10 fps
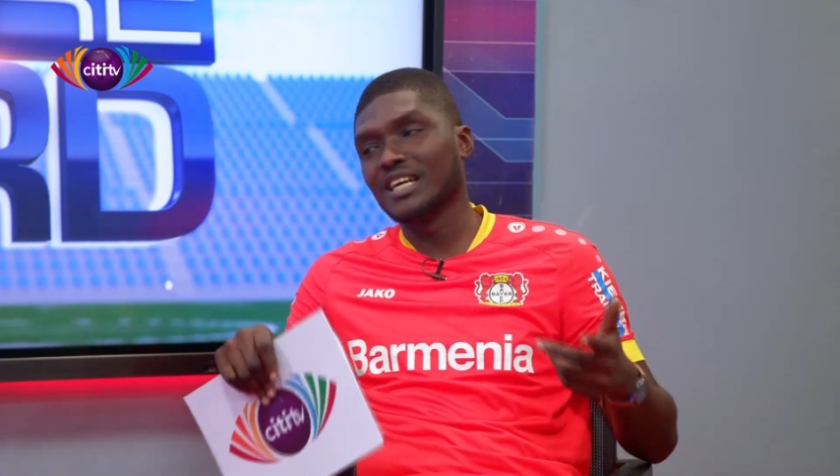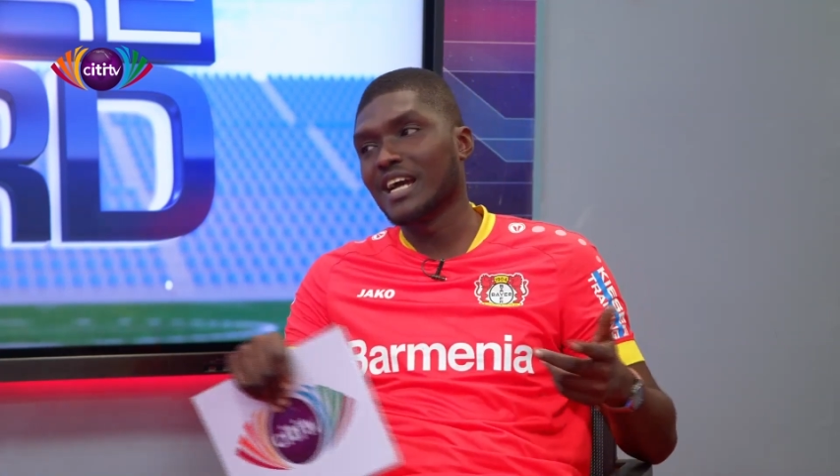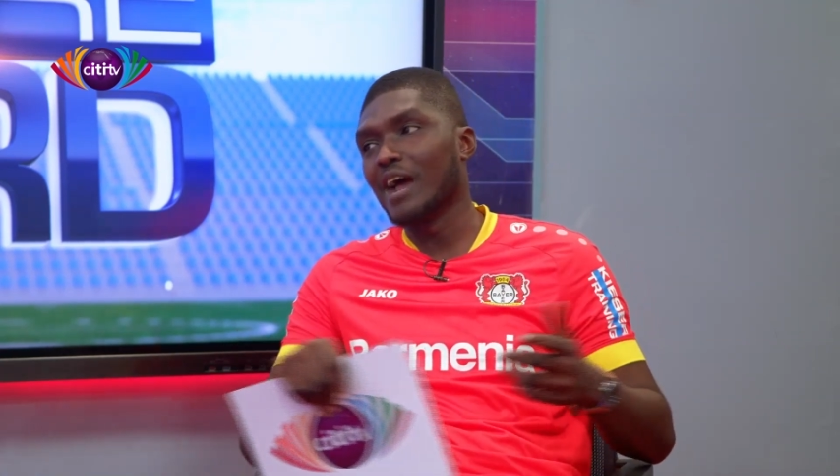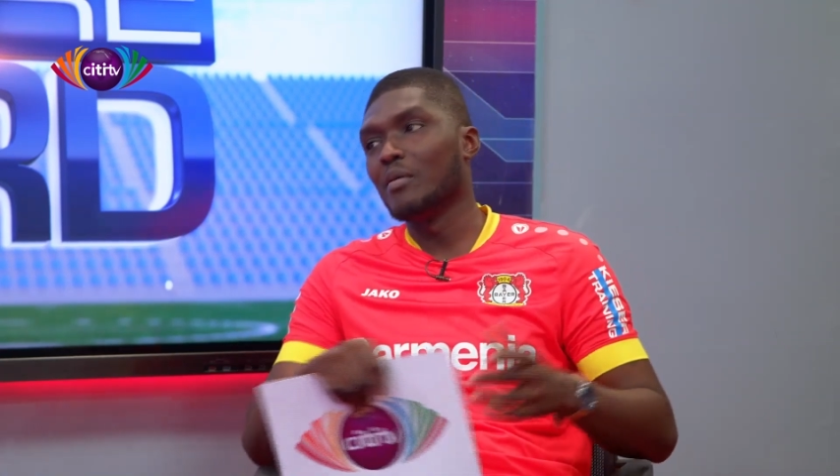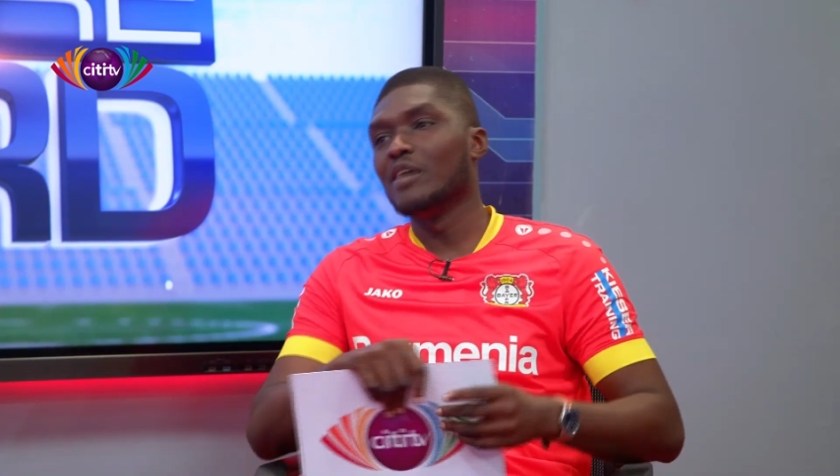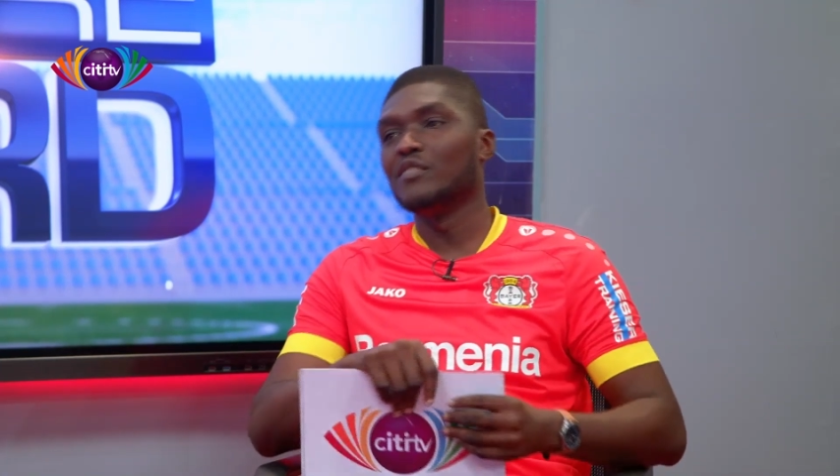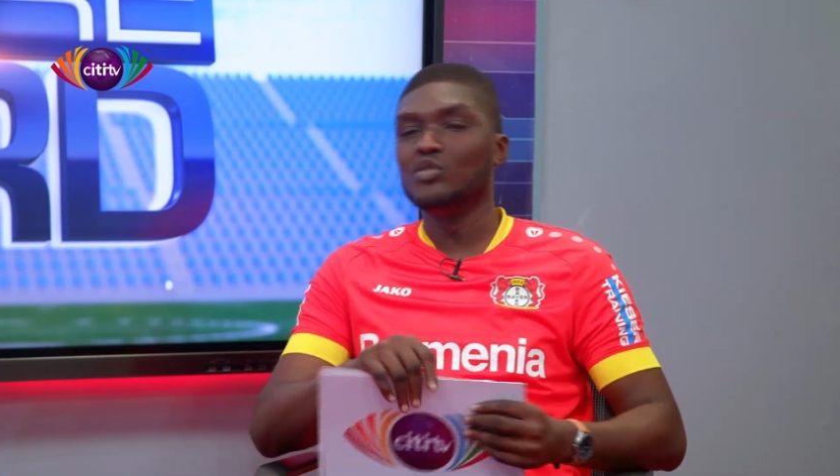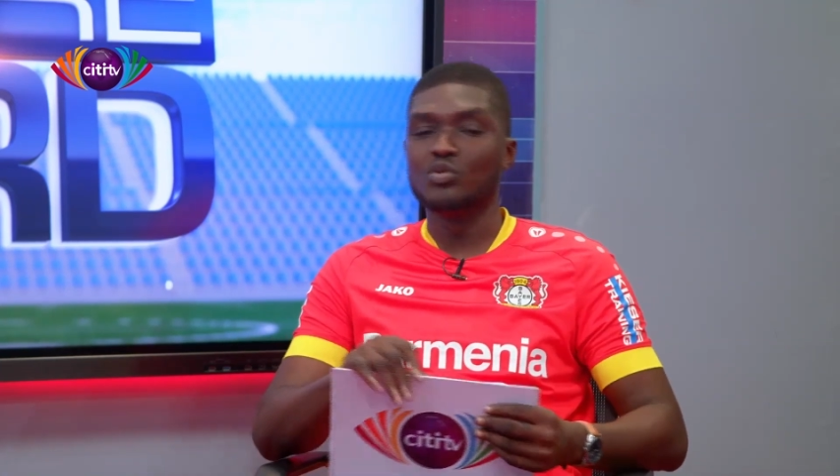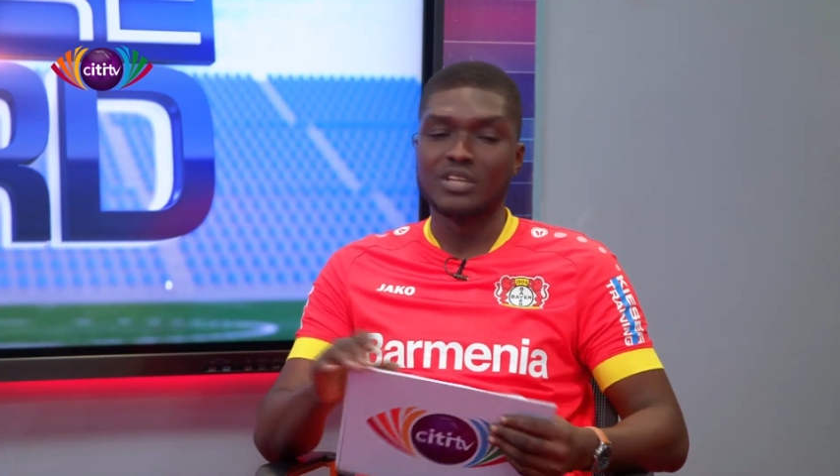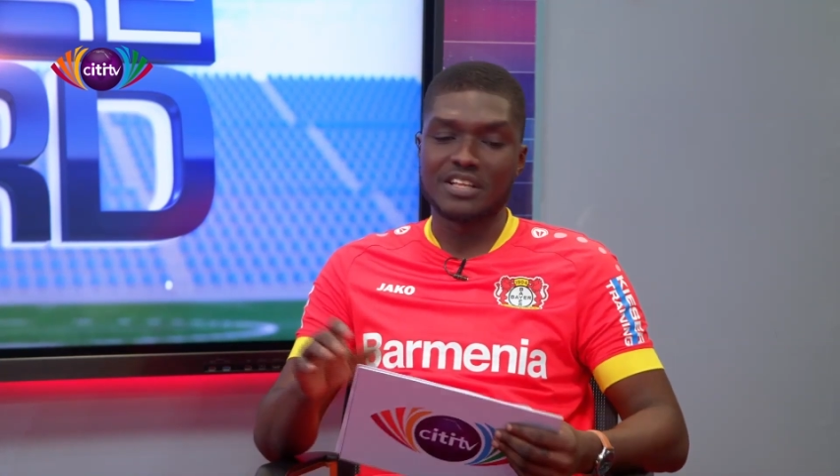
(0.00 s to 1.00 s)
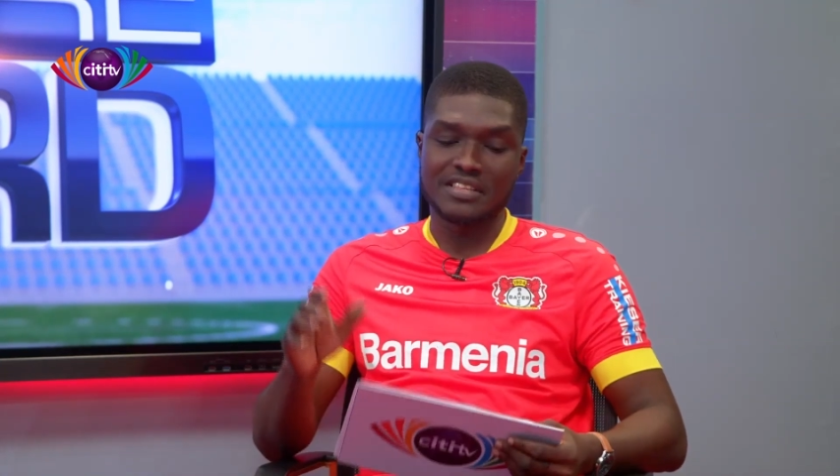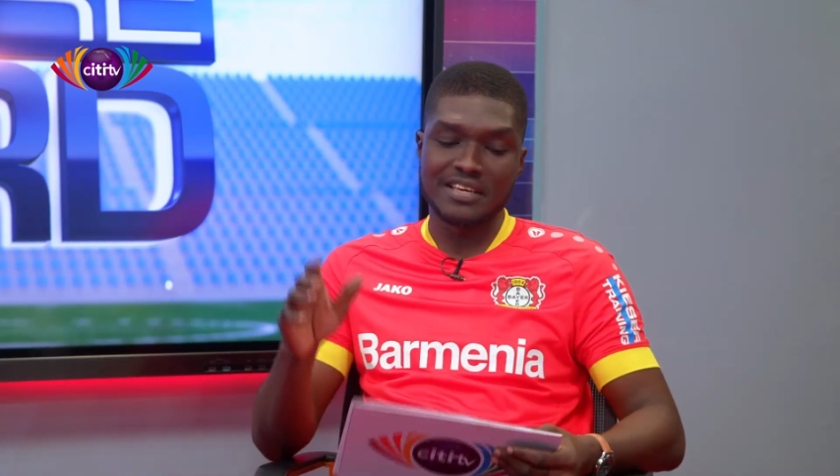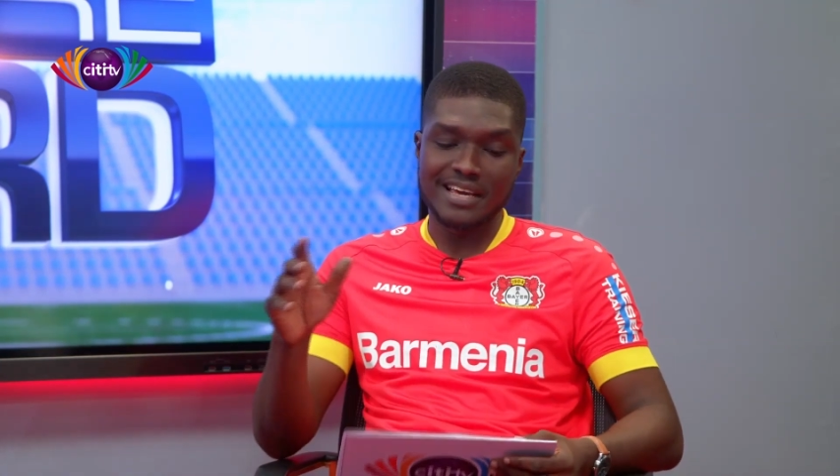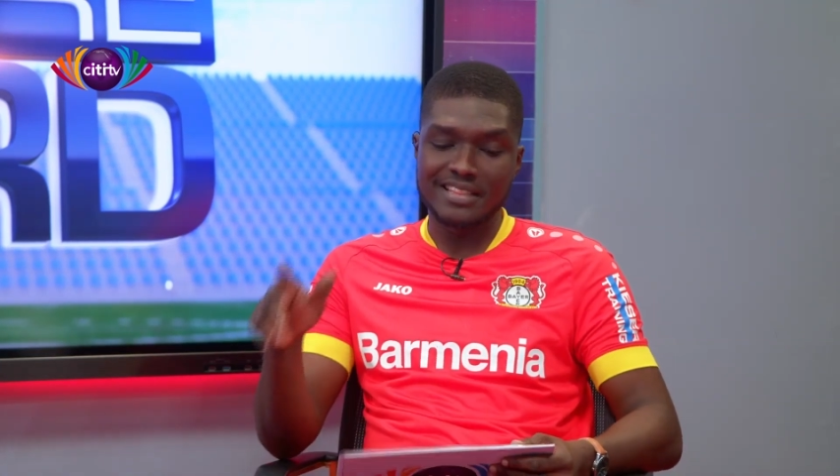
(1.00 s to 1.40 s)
and Kyrie Irving do their thing.